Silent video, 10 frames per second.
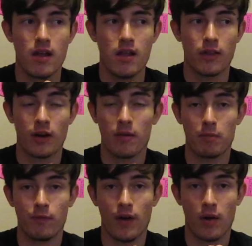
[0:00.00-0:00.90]
they're
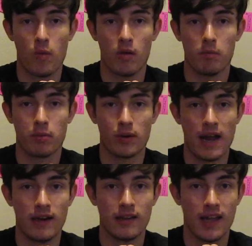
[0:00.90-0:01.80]
not very well
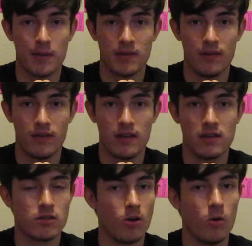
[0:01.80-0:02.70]
bred in captivity,
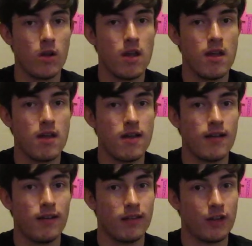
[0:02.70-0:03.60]
so
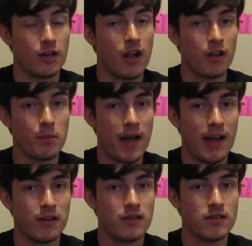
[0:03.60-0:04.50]
their color
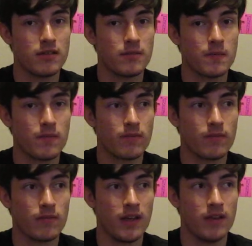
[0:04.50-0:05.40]
patterns
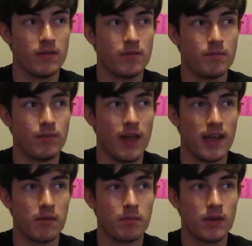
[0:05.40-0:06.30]
and
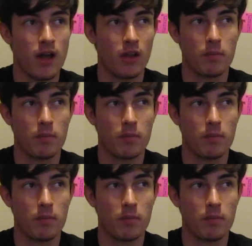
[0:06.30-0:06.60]
color